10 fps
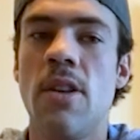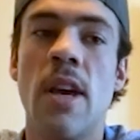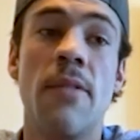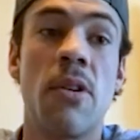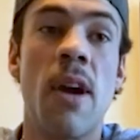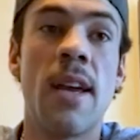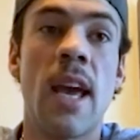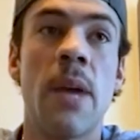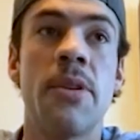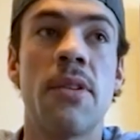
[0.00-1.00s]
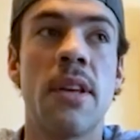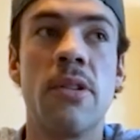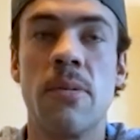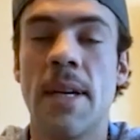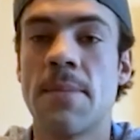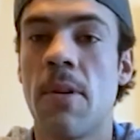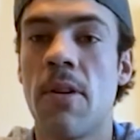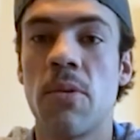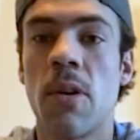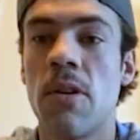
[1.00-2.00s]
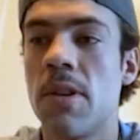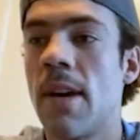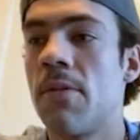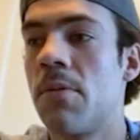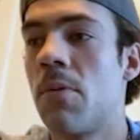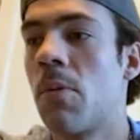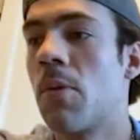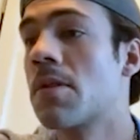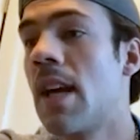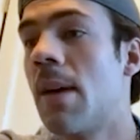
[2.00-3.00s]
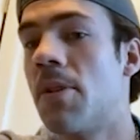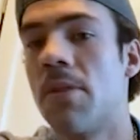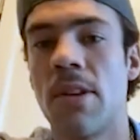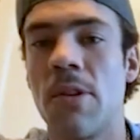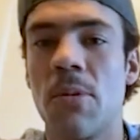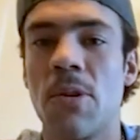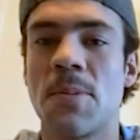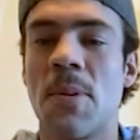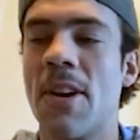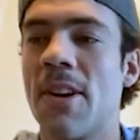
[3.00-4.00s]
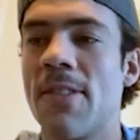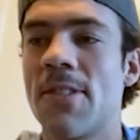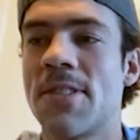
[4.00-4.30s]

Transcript: you have a great game and you think you're the best player in the world, and you have the worst game and you think you're the worst player ever.